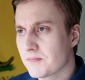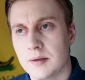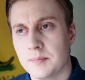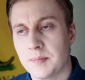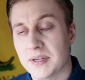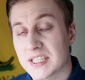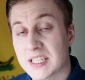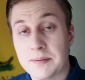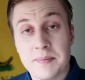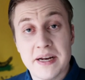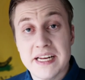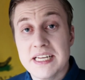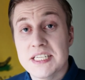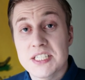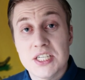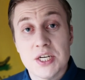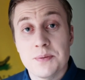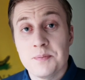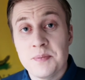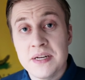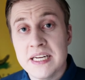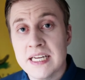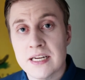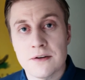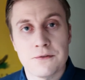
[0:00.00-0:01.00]
But the
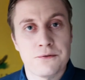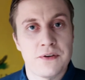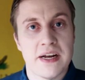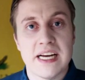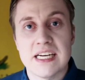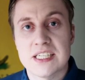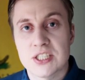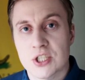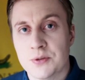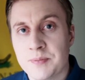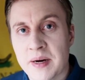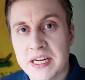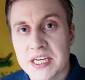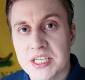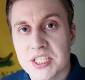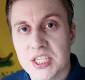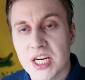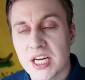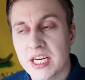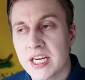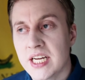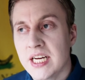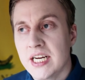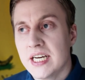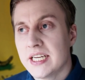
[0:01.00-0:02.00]
mainstream media fails to
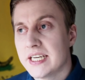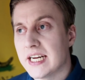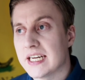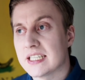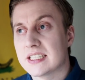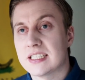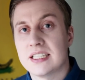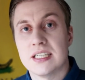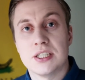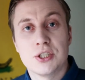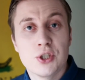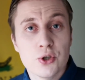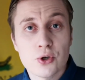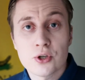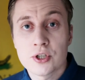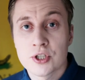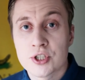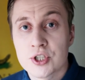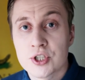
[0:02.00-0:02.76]
mention that George